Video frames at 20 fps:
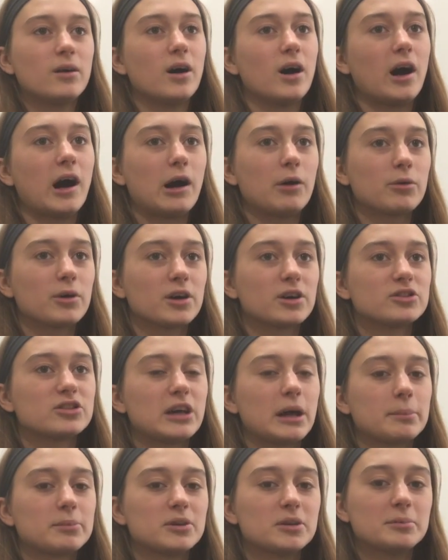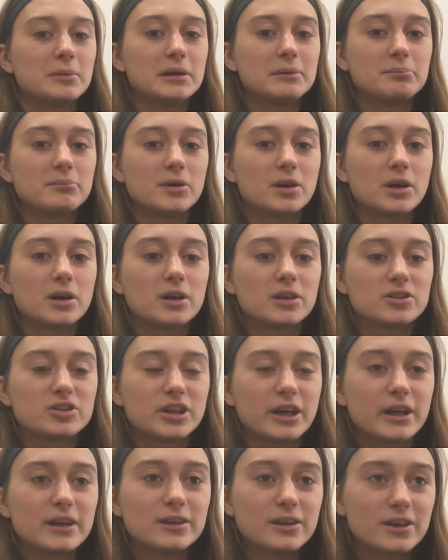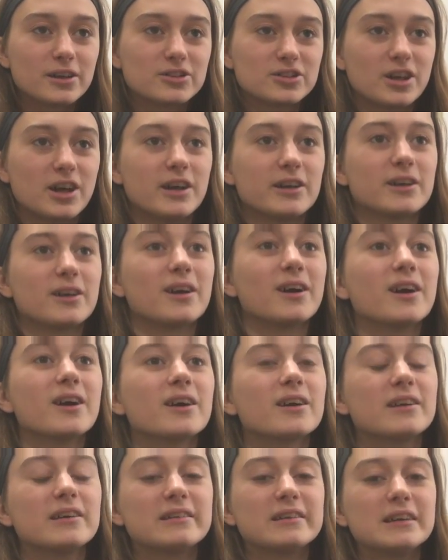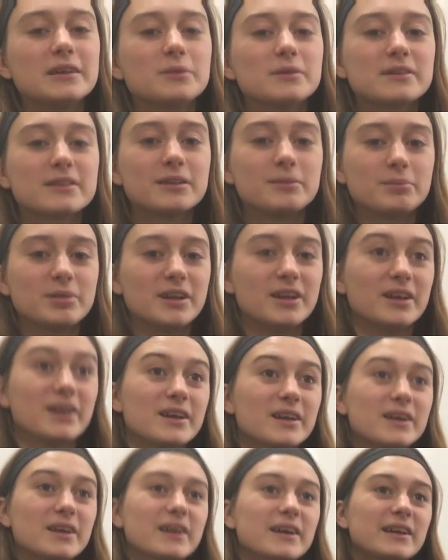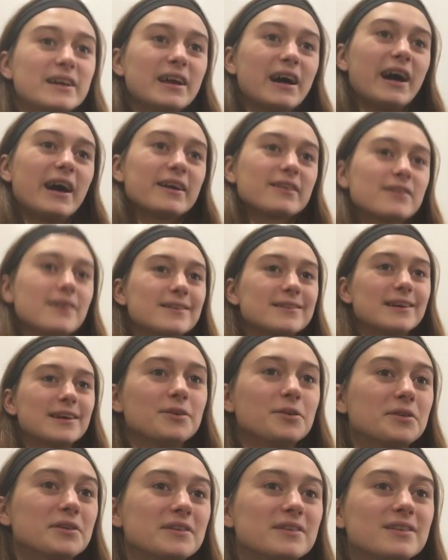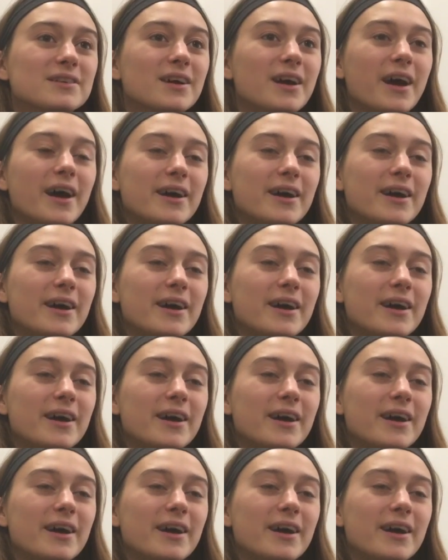our chapter member Chandler Johnner because he was competing, and I thought that was